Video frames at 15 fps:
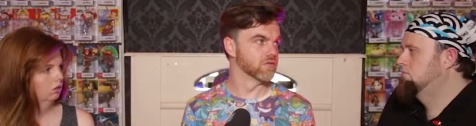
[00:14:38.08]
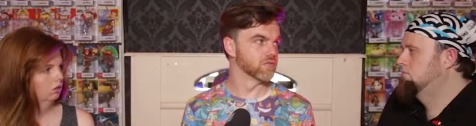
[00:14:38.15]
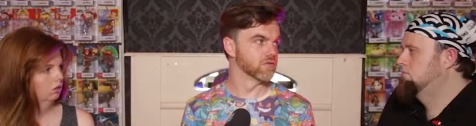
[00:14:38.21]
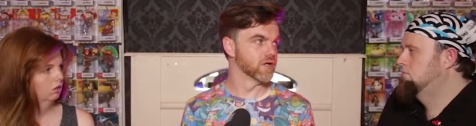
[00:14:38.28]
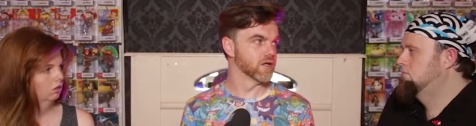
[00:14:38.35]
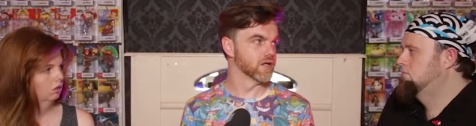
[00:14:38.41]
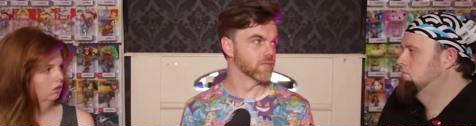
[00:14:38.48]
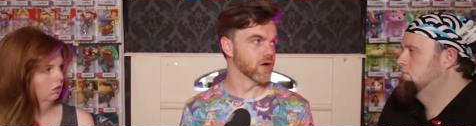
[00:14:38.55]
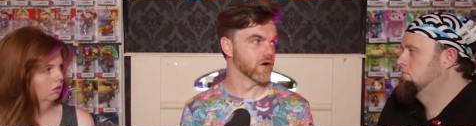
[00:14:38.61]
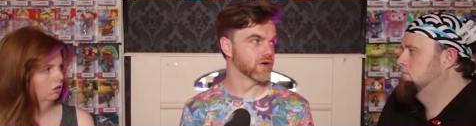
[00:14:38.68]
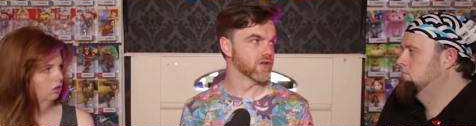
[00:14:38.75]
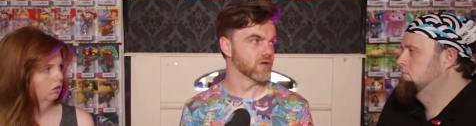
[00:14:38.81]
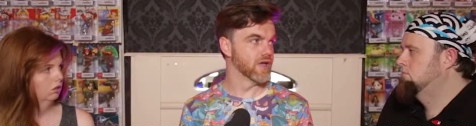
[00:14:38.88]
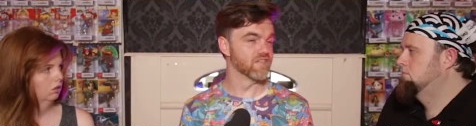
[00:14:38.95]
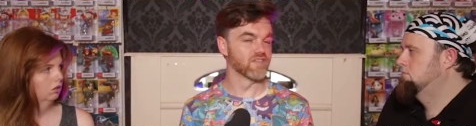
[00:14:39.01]
Speaker 1: 3D
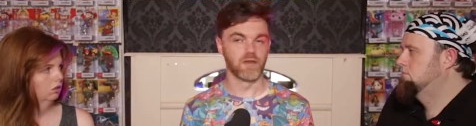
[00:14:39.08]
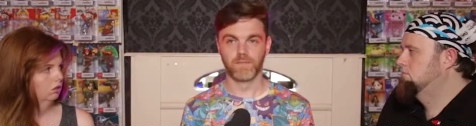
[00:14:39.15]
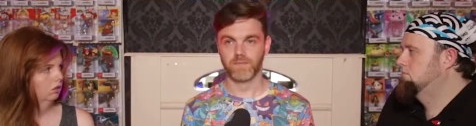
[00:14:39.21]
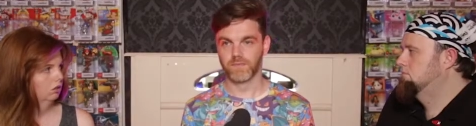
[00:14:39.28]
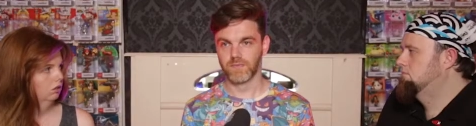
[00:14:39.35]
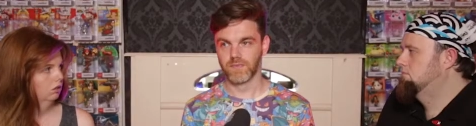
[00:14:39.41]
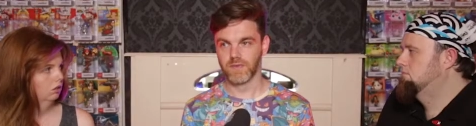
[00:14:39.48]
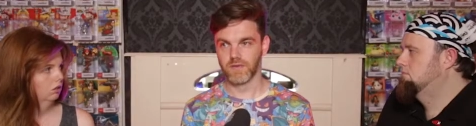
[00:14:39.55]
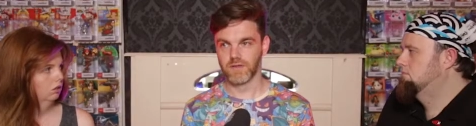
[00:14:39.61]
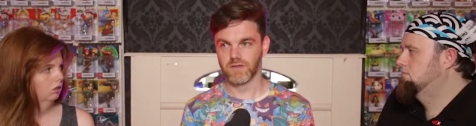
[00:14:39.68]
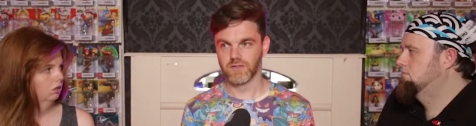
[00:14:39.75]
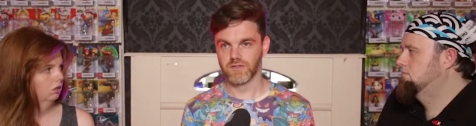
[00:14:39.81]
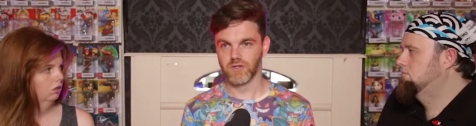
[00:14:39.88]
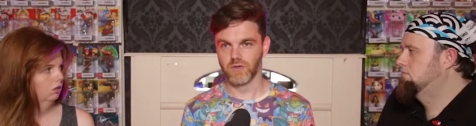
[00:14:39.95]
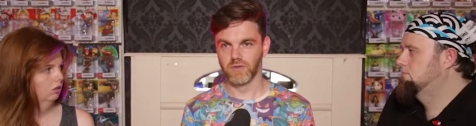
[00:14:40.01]
Mario ever.
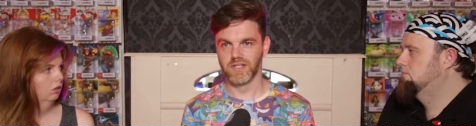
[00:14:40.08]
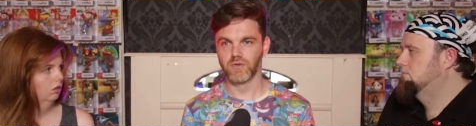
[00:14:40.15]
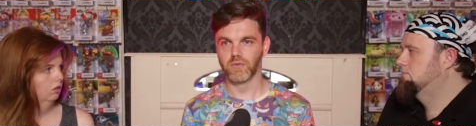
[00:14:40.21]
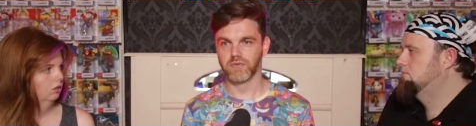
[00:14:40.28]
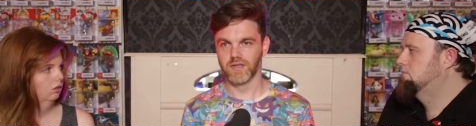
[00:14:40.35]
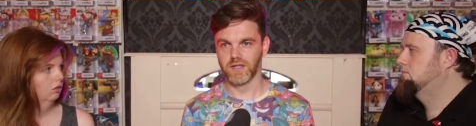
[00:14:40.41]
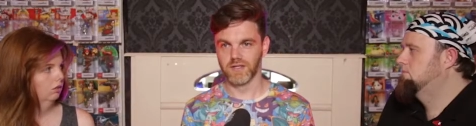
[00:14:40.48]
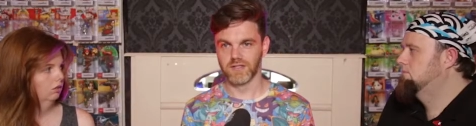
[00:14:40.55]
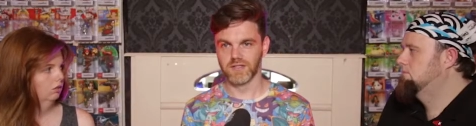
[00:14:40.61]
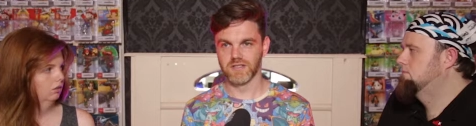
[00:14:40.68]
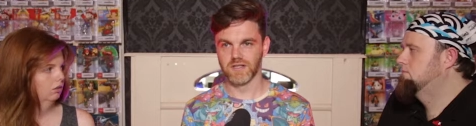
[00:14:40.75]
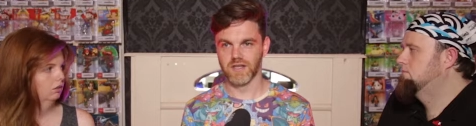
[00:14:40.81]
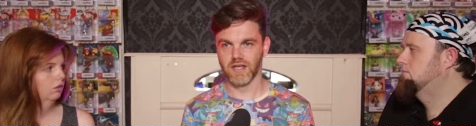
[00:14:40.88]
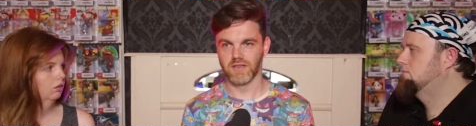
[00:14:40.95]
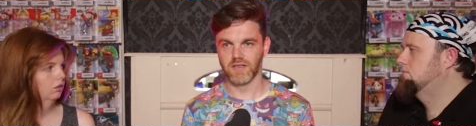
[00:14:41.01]
So little mm.
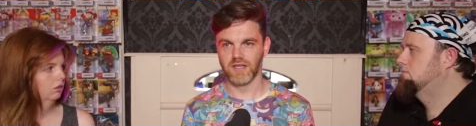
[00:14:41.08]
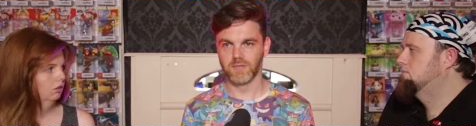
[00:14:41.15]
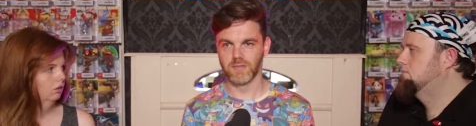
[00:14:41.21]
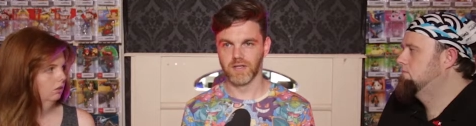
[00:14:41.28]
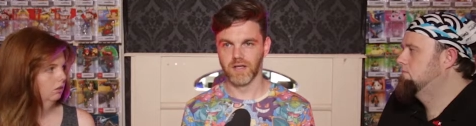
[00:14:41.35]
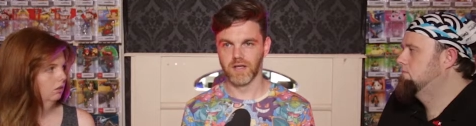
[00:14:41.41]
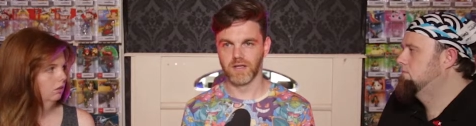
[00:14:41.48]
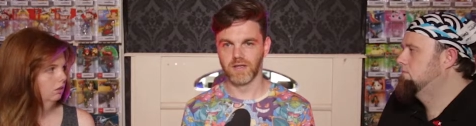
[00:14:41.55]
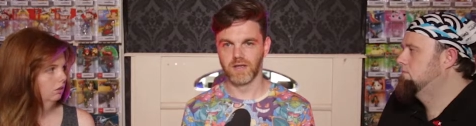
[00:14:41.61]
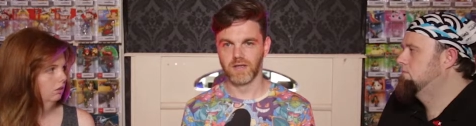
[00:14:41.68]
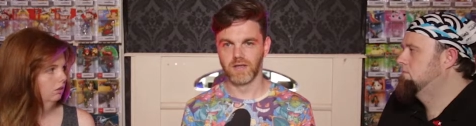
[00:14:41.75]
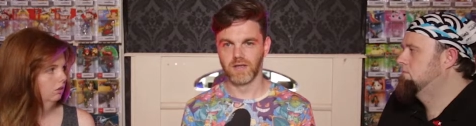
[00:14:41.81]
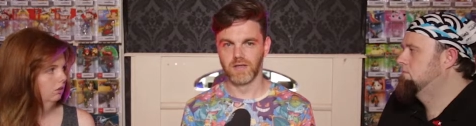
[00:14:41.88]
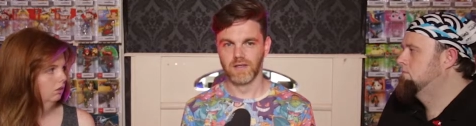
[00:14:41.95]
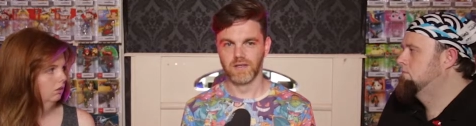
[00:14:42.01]
things like that, you'd be like,
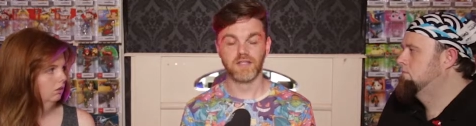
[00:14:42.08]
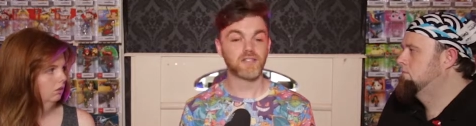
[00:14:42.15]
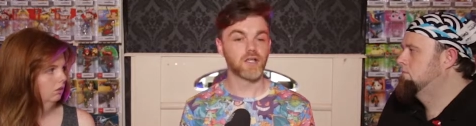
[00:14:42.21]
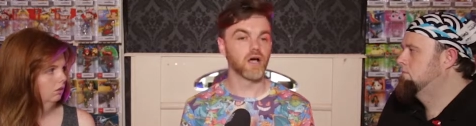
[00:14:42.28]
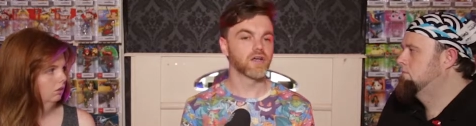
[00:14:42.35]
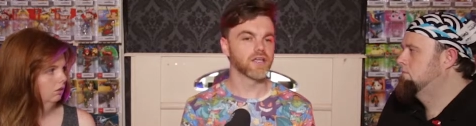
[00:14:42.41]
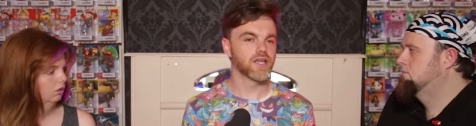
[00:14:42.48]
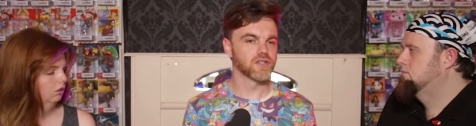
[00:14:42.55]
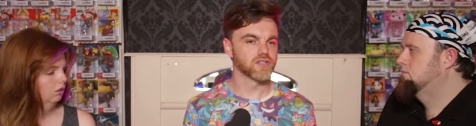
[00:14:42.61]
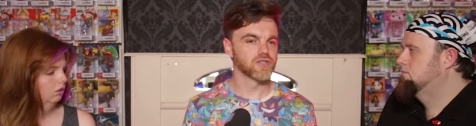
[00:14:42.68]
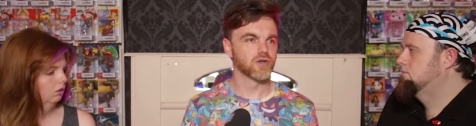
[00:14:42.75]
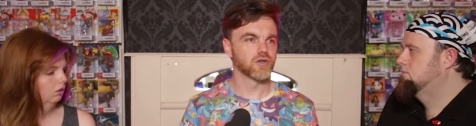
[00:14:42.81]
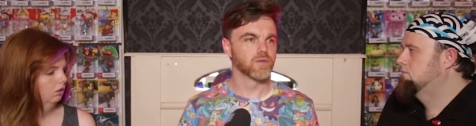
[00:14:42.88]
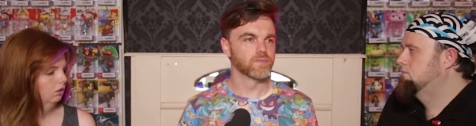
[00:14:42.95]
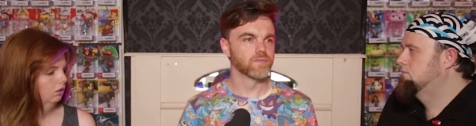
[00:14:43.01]
"This." Oh yeah,
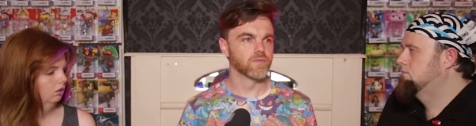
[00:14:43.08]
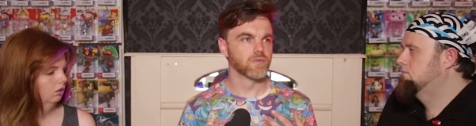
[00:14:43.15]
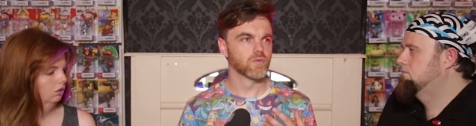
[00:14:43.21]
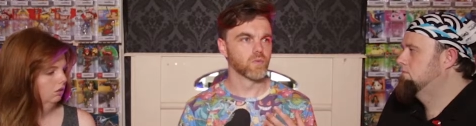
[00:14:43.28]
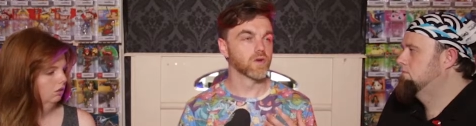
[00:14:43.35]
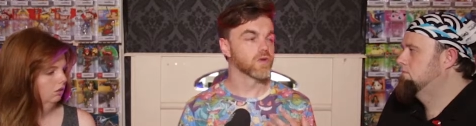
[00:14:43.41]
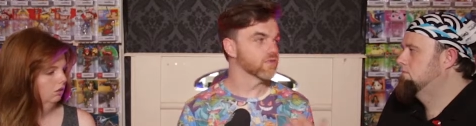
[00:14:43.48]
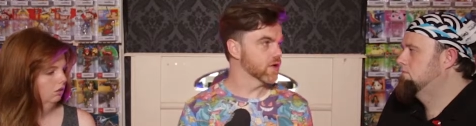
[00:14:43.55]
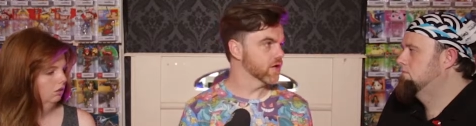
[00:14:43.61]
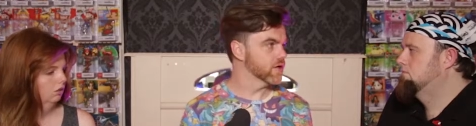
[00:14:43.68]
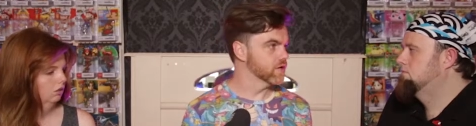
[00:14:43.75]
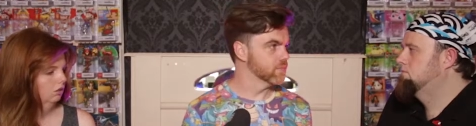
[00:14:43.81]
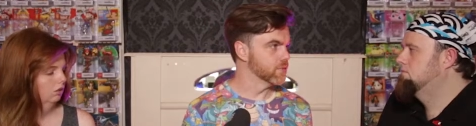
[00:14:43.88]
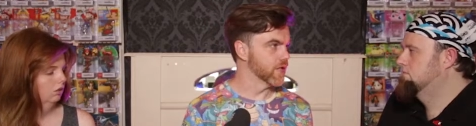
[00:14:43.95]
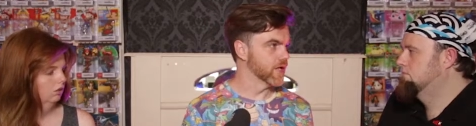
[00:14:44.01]
so one of our
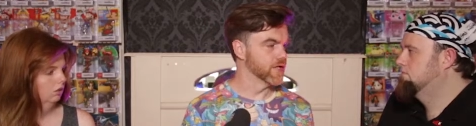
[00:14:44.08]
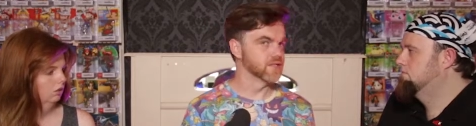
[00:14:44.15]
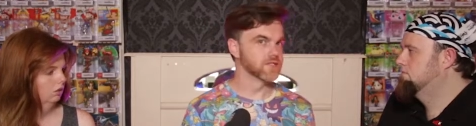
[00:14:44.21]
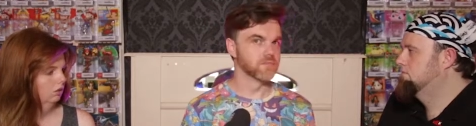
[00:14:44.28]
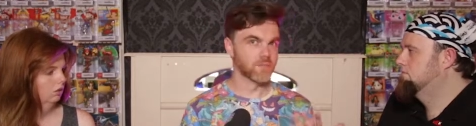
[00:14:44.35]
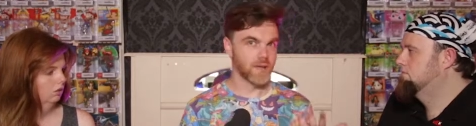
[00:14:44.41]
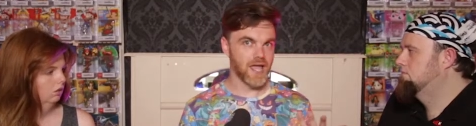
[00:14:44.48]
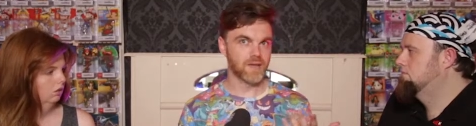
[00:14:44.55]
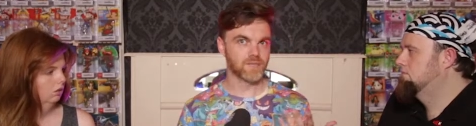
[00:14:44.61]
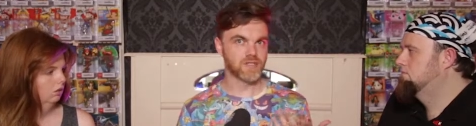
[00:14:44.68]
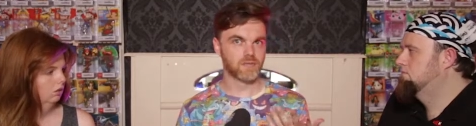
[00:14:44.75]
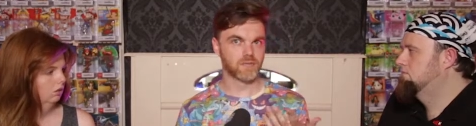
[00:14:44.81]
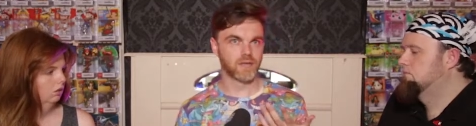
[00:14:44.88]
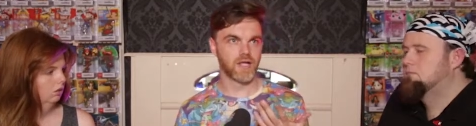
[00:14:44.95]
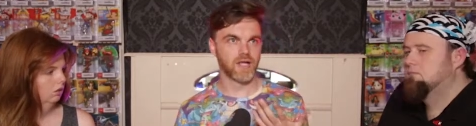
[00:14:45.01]
complaints and Bam's
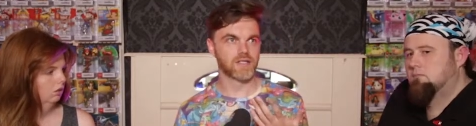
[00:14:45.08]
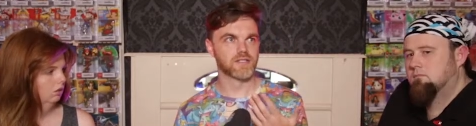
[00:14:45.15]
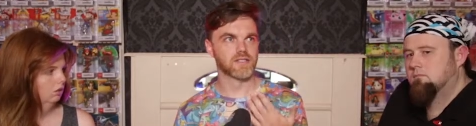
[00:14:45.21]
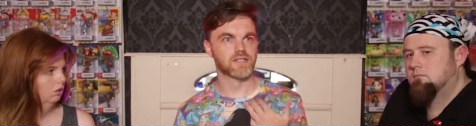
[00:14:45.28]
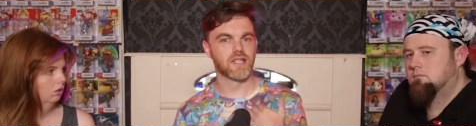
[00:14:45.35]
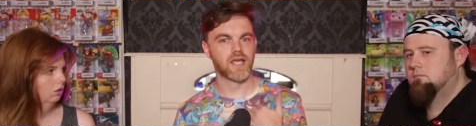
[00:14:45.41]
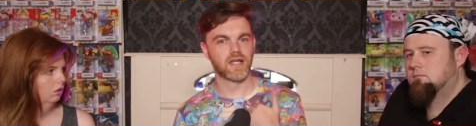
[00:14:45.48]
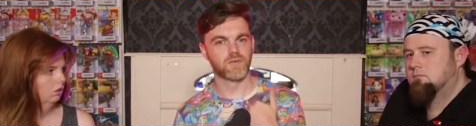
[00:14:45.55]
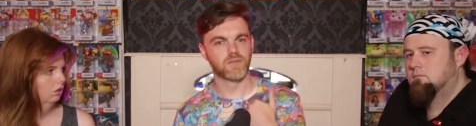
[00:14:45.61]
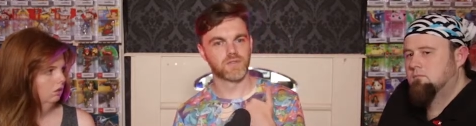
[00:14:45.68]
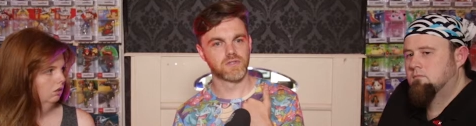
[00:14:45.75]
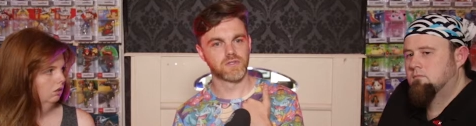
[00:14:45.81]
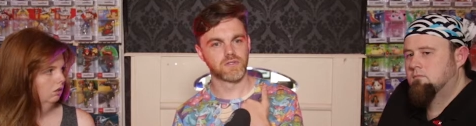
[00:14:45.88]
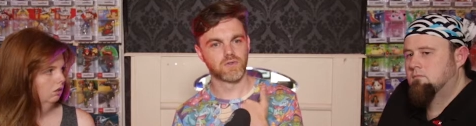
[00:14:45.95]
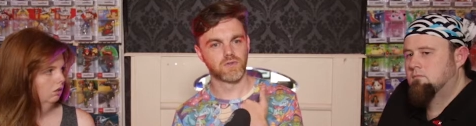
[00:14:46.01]
complaints is that it
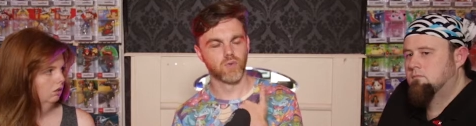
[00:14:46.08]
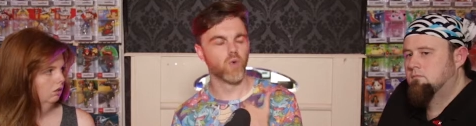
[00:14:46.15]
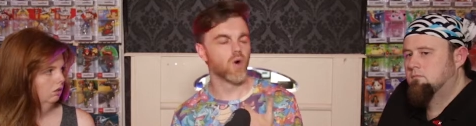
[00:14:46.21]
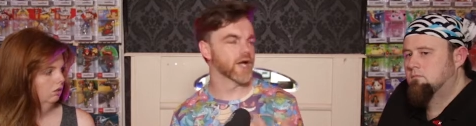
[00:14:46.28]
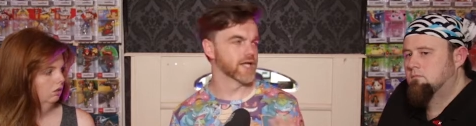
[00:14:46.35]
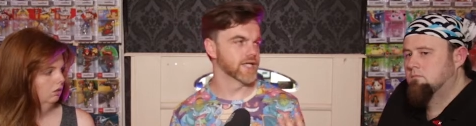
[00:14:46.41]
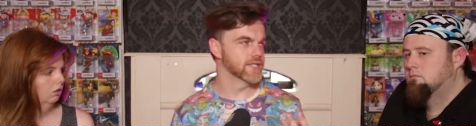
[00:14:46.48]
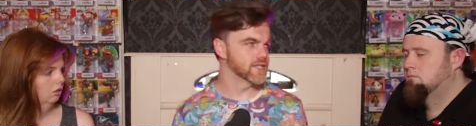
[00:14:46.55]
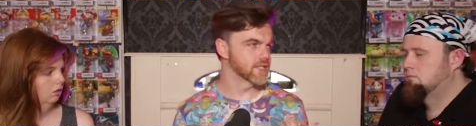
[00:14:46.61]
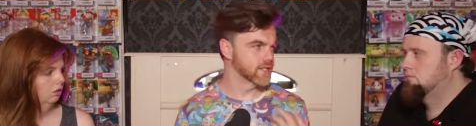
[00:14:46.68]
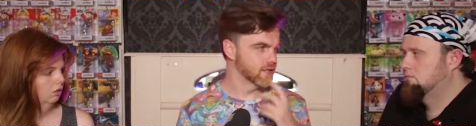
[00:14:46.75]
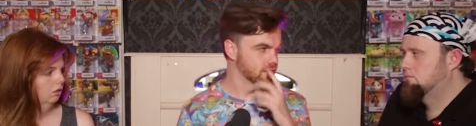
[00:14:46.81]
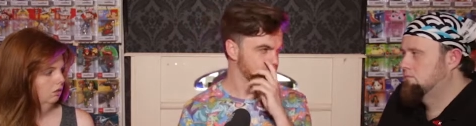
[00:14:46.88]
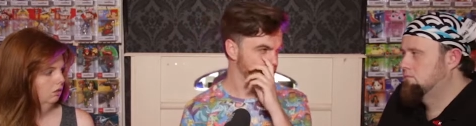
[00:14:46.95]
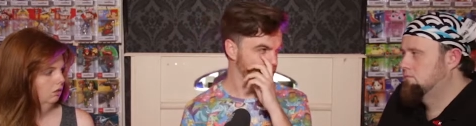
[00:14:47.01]
was quite
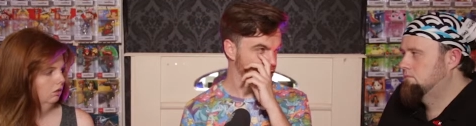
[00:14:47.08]
easy.